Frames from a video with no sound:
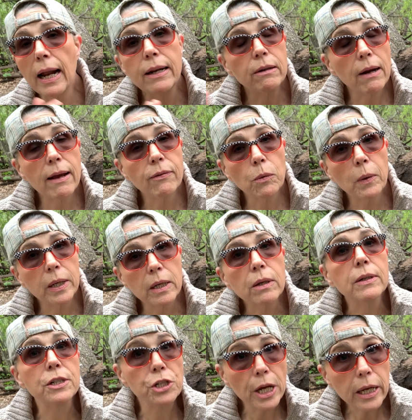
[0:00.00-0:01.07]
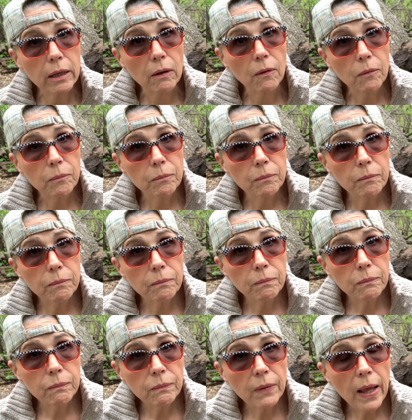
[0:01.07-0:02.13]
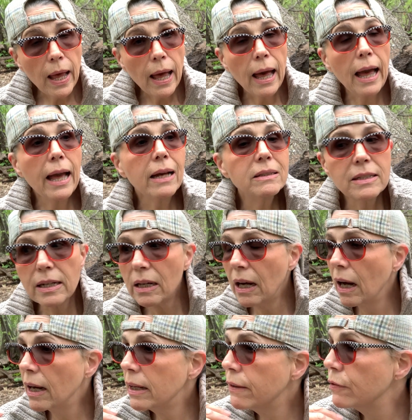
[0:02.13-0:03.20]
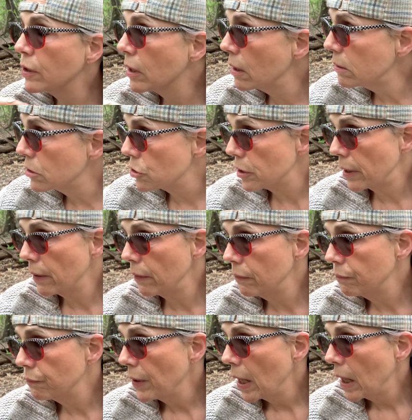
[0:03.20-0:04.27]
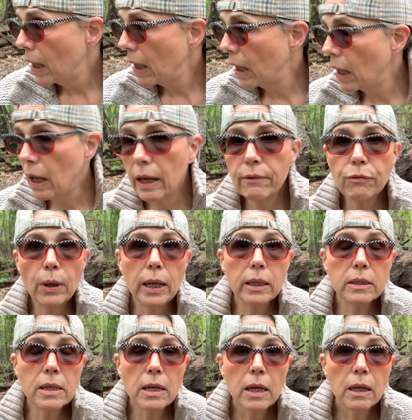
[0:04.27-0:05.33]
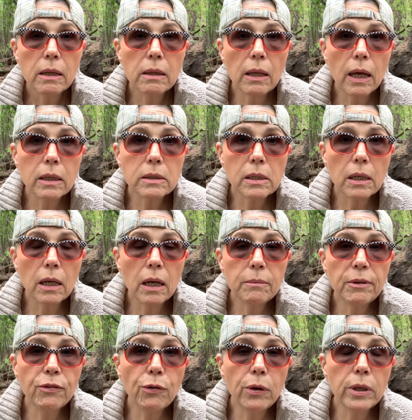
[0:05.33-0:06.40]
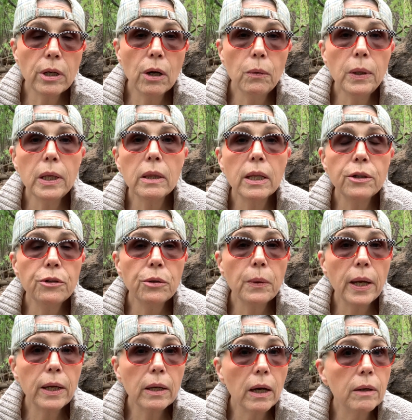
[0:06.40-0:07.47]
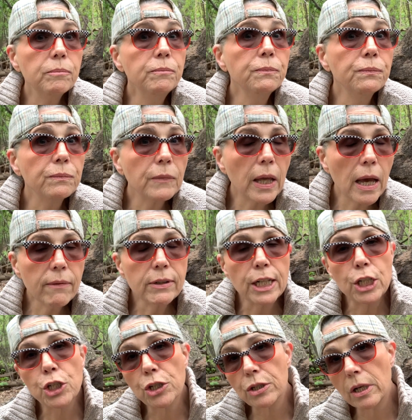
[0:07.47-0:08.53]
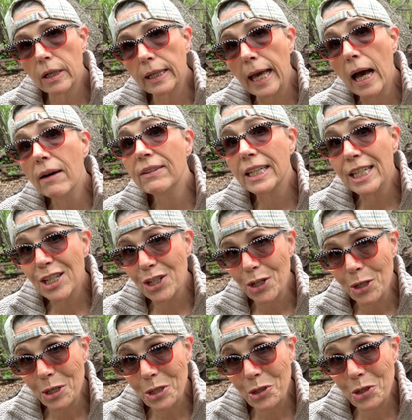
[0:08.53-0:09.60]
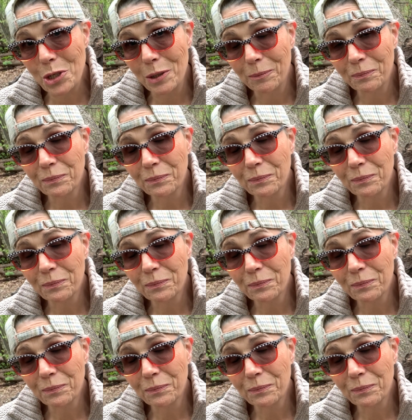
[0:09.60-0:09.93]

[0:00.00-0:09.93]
I don't ever want to go to jail. And if you go to jail, I've read that before you go in, they do a cavity search.